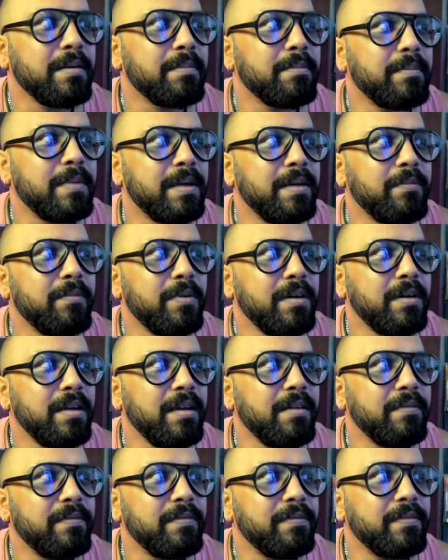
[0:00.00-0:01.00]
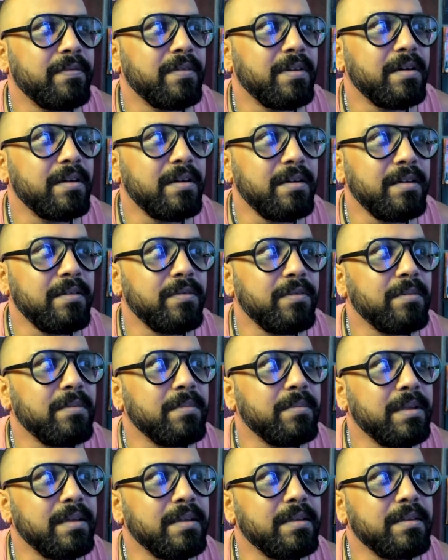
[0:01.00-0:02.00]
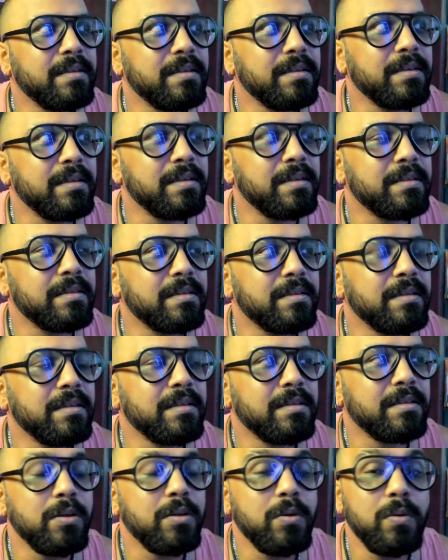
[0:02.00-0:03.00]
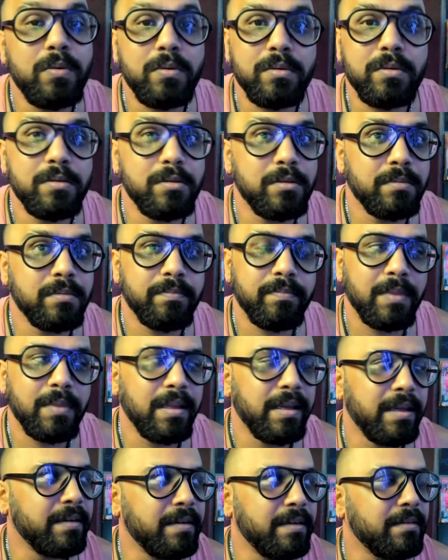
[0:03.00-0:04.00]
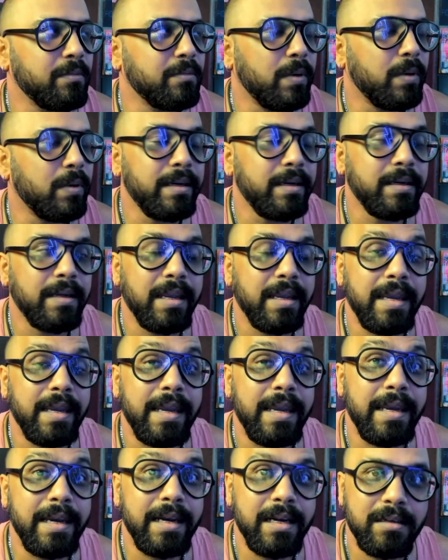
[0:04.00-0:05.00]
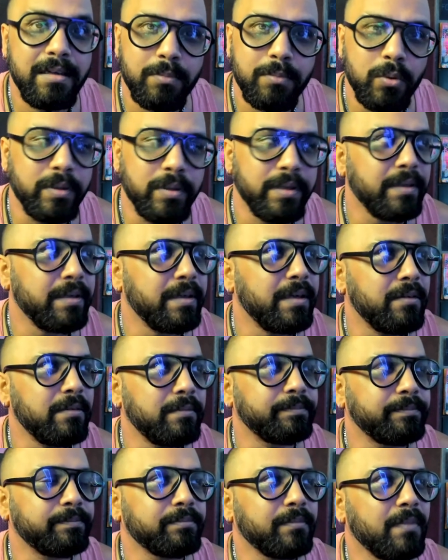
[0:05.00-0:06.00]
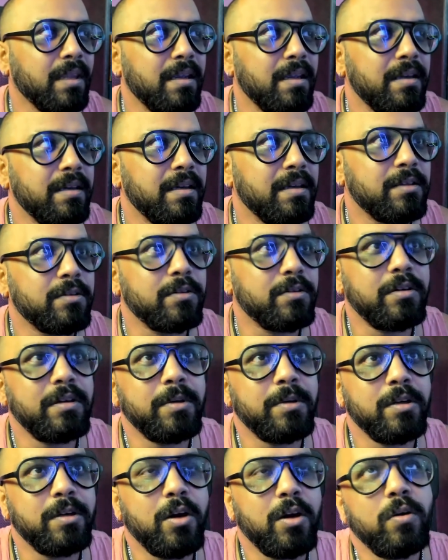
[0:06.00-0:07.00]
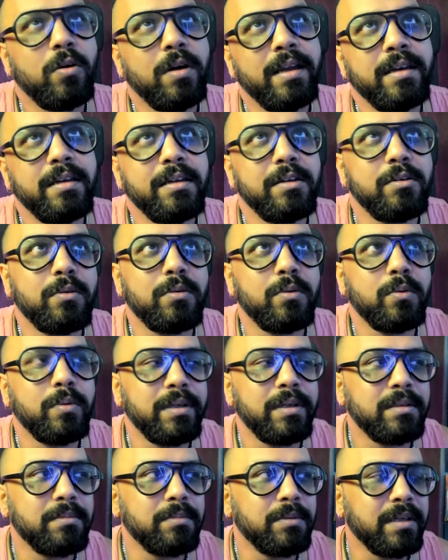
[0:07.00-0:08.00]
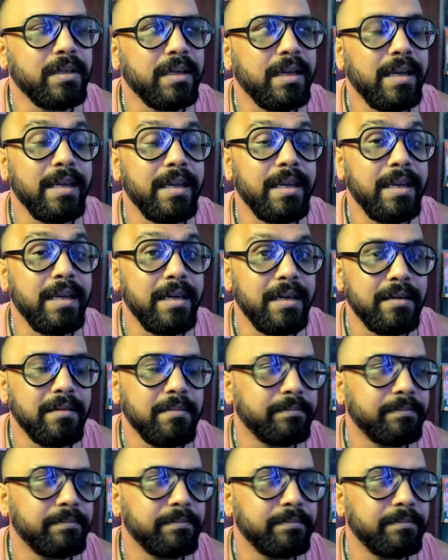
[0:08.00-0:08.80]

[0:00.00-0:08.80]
but what I've learned from this is huge. Like, one, I hate smoking now. It's not about, oh, I need to quit smoking. I hate it.